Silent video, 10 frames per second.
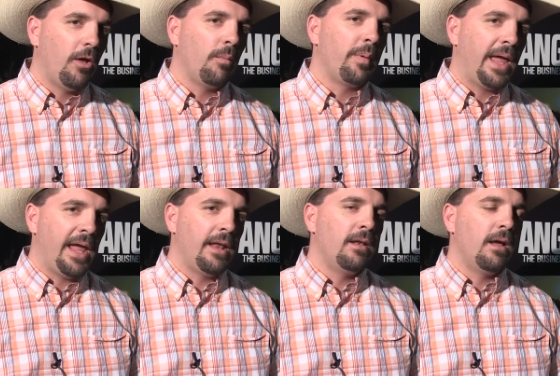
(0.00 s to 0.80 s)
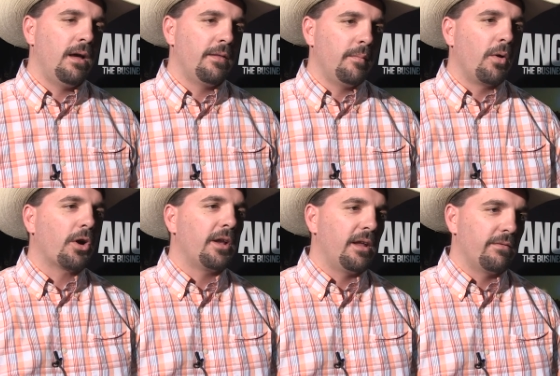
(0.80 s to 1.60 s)
help aid uh, the
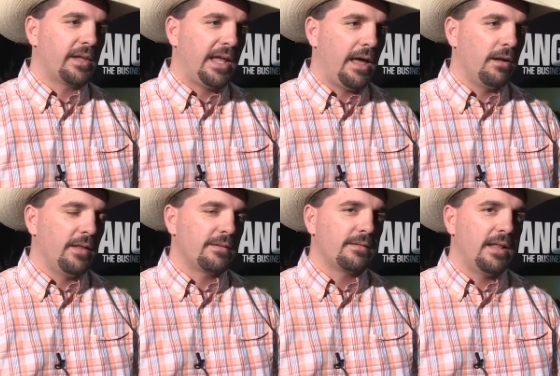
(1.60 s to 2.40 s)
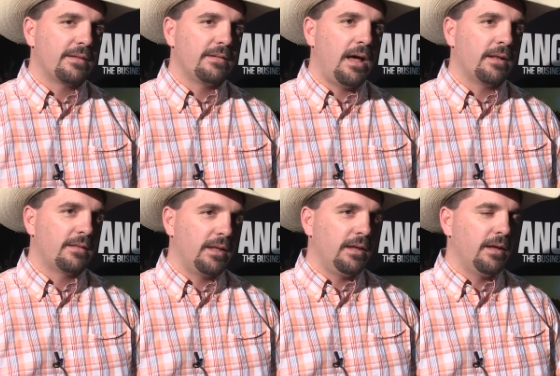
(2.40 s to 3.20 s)
marketing of the cattle. That's that's
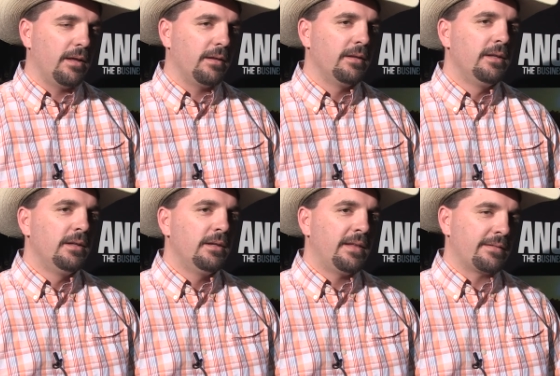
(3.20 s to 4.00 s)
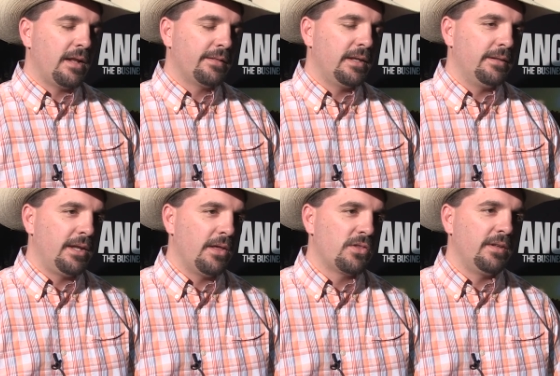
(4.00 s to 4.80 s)
not the uh, that's not the
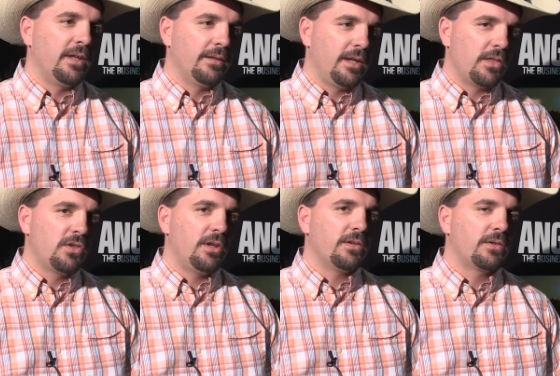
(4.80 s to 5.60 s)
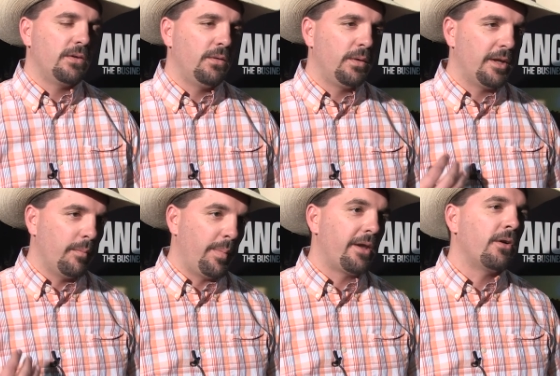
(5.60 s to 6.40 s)
intention. The intention is to get
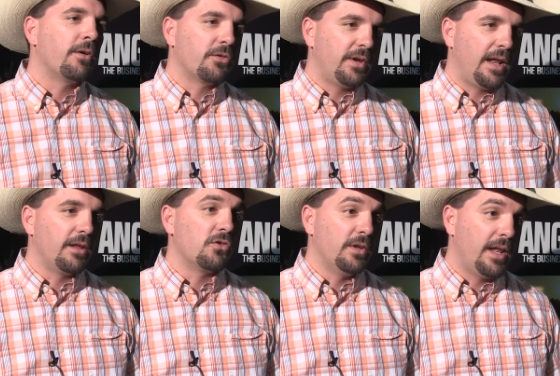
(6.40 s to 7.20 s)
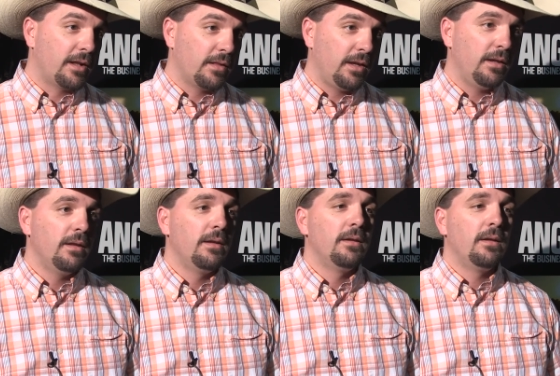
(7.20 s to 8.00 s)
a better understanding genetically
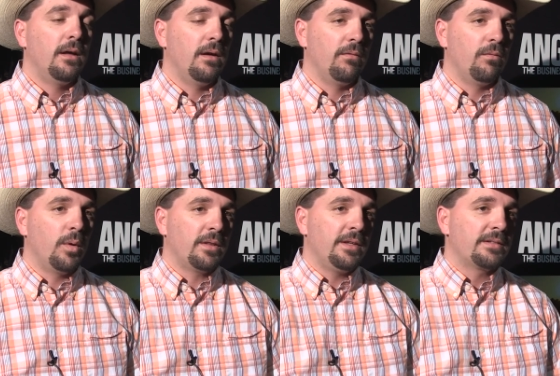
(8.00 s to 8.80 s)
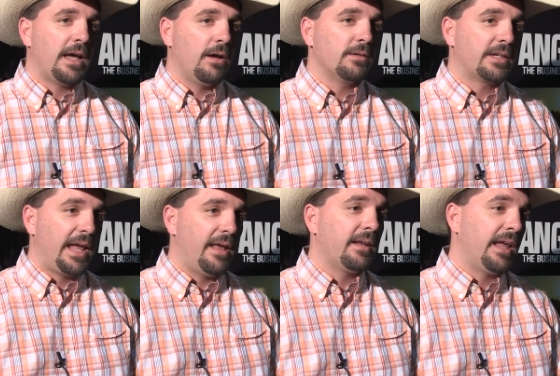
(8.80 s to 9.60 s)
of what these cows
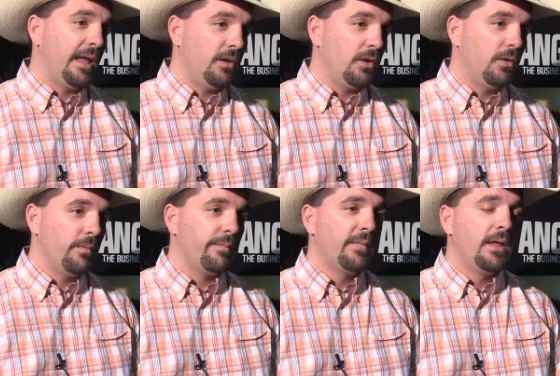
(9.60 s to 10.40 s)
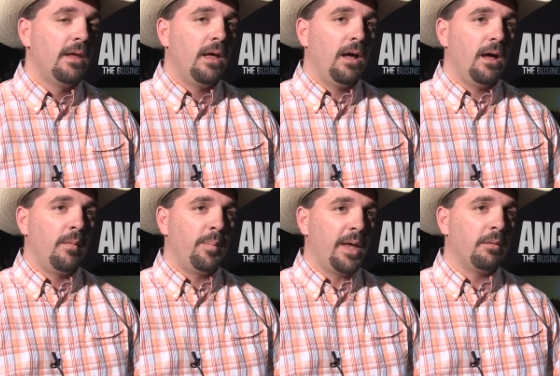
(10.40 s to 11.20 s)
can and can't do,
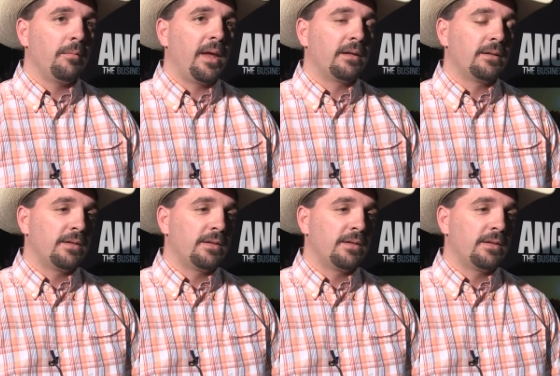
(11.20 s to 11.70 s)
uh, be able to make